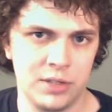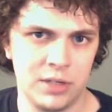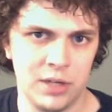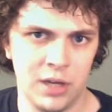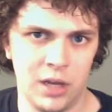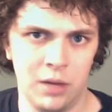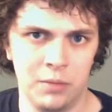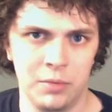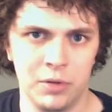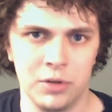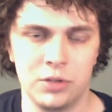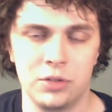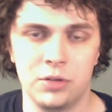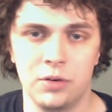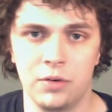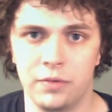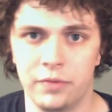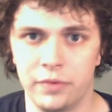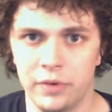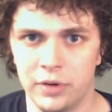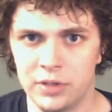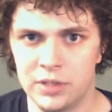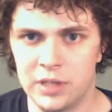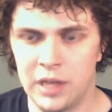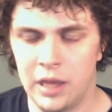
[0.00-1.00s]
boss timers. So
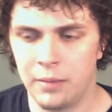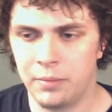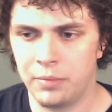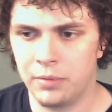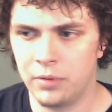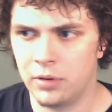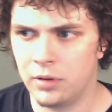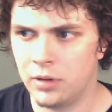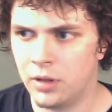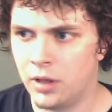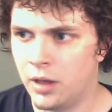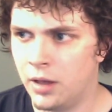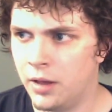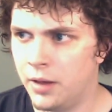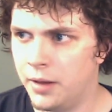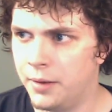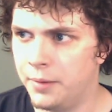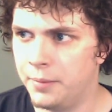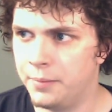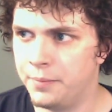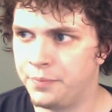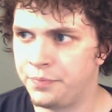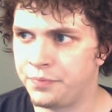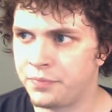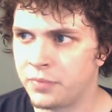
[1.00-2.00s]
for example,
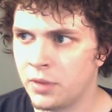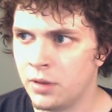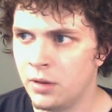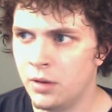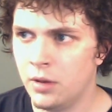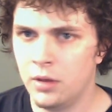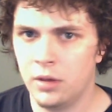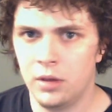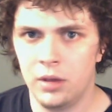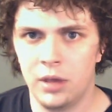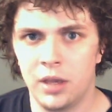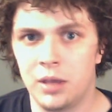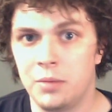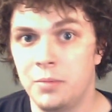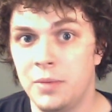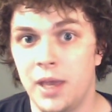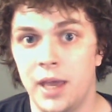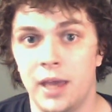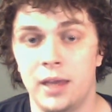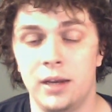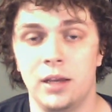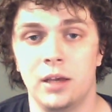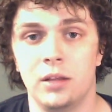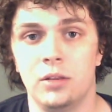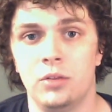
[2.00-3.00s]
it can
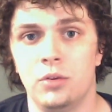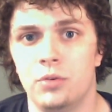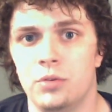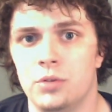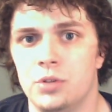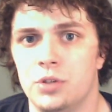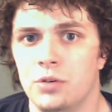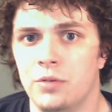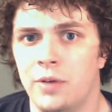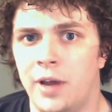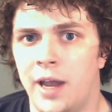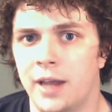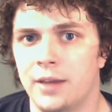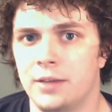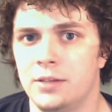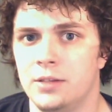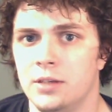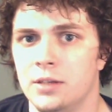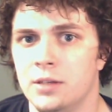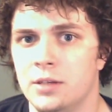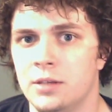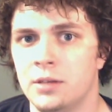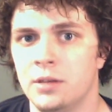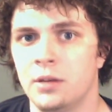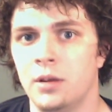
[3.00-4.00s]
be handy on Lord
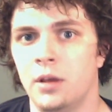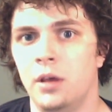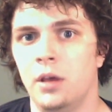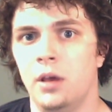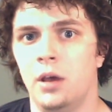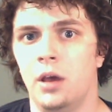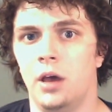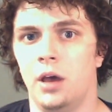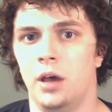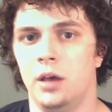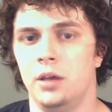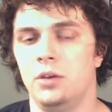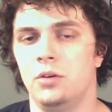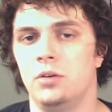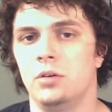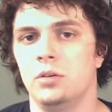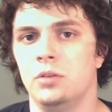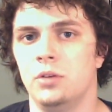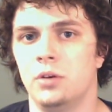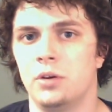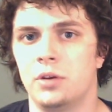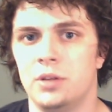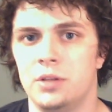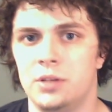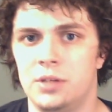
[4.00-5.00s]
Jaraxxus. You
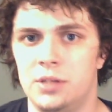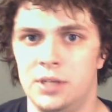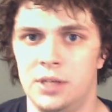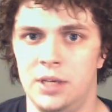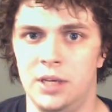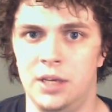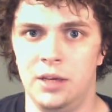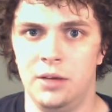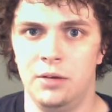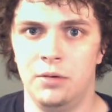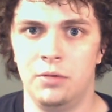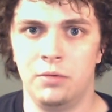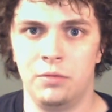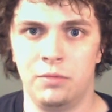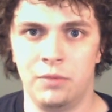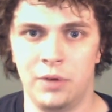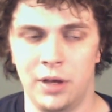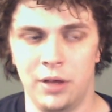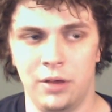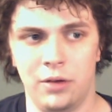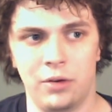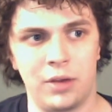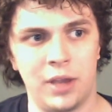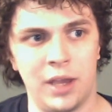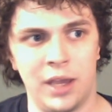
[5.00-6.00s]
can look and see,
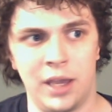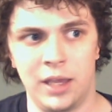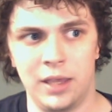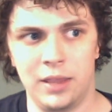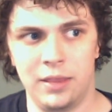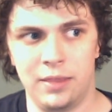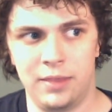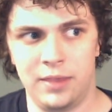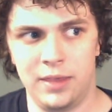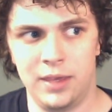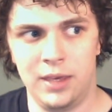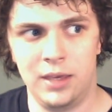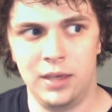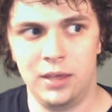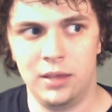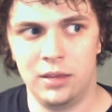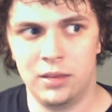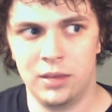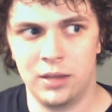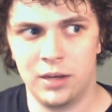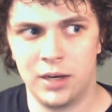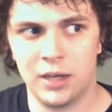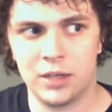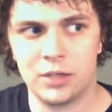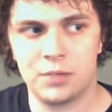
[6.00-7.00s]
well, okay,
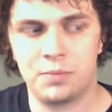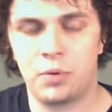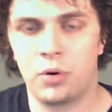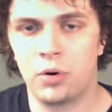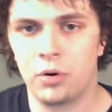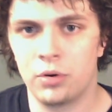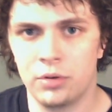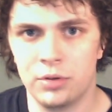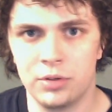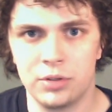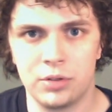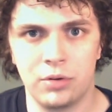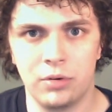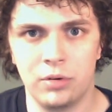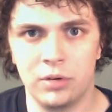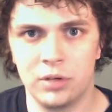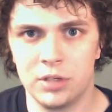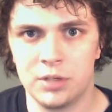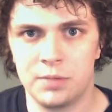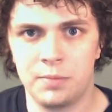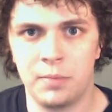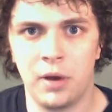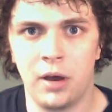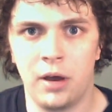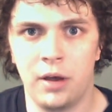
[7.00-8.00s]
the next portal is
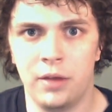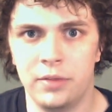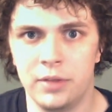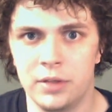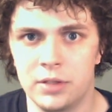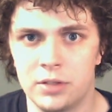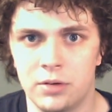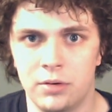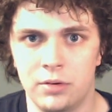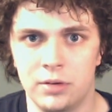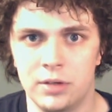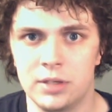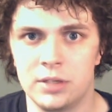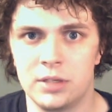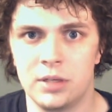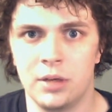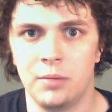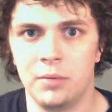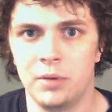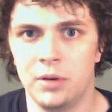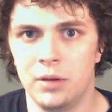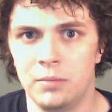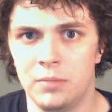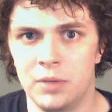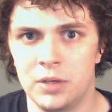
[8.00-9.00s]
going to spawn that's going to
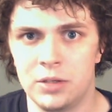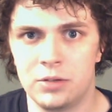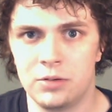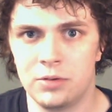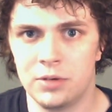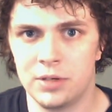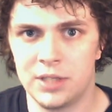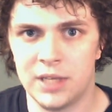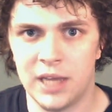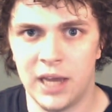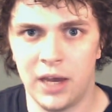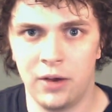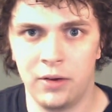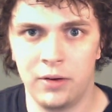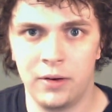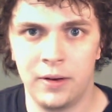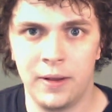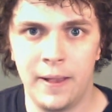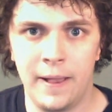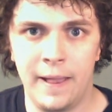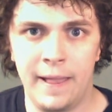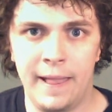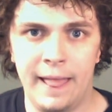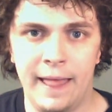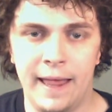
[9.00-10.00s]
summon a mistress out.
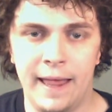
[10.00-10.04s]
